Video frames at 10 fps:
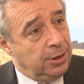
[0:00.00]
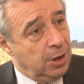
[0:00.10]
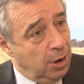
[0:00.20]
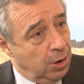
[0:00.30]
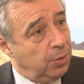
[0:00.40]

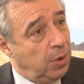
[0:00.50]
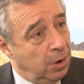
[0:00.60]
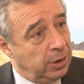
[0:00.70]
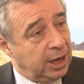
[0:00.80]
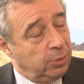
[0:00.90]
Now,
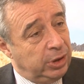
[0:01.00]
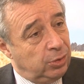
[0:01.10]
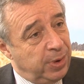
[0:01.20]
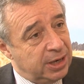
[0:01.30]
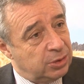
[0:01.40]
how can we do
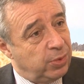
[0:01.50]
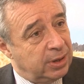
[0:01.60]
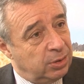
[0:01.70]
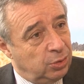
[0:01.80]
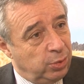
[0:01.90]
best? What
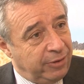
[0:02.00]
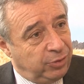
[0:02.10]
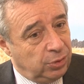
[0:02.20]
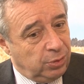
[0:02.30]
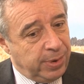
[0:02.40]
do we have
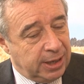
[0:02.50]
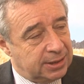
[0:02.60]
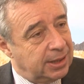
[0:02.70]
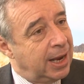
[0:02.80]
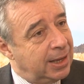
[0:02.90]
to do
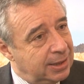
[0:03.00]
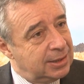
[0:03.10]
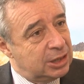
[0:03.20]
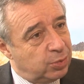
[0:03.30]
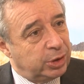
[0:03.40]
best? And
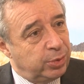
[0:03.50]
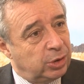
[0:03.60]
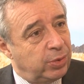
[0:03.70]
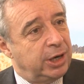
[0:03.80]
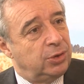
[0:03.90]
this is what we
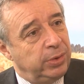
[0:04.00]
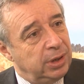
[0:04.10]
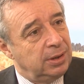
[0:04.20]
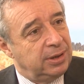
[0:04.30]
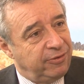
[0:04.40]
try to
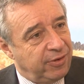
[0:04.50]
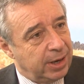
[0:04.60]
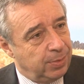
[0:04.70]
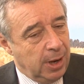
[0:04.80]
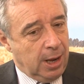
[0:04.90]
identify.
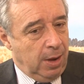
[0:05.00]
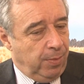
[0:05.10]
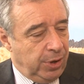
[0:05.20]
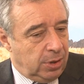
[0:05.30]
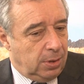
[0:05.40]

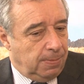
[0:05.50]
But